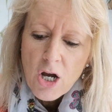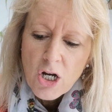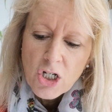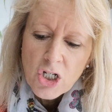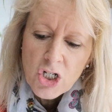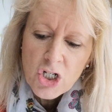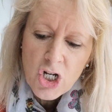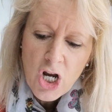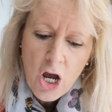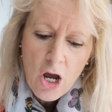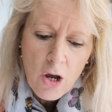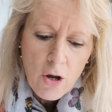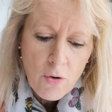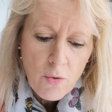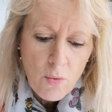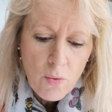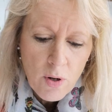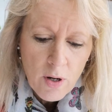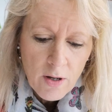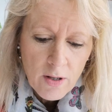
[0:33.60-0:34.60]

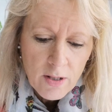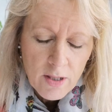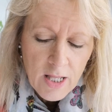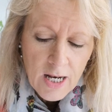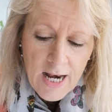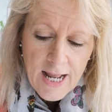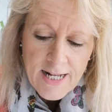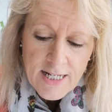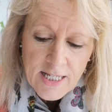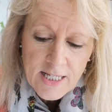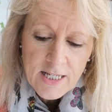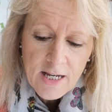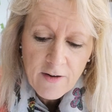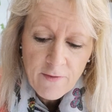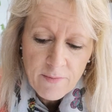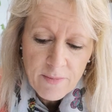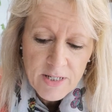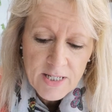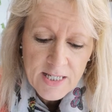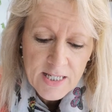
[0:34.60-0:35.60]
show the latest
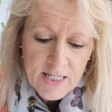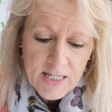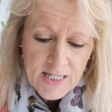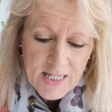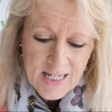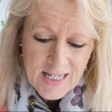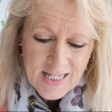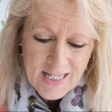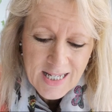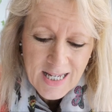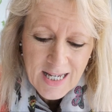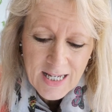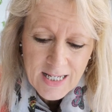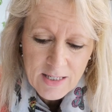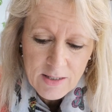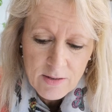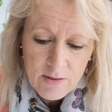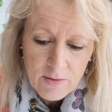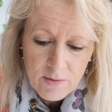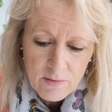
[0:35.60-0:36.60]
government
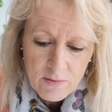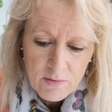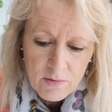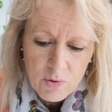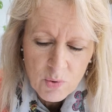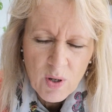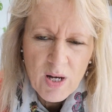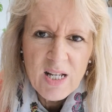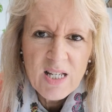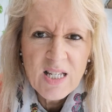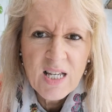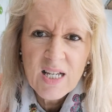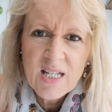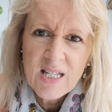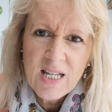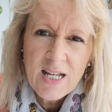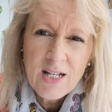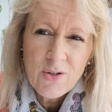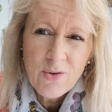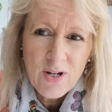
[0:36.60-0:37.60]
statistics,
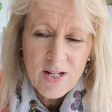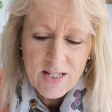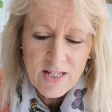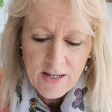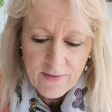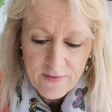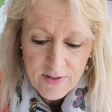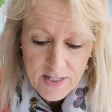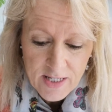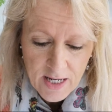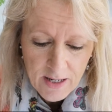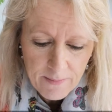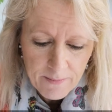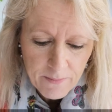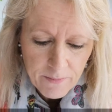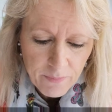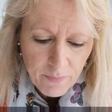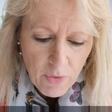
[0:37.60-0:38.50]
2016, 2017,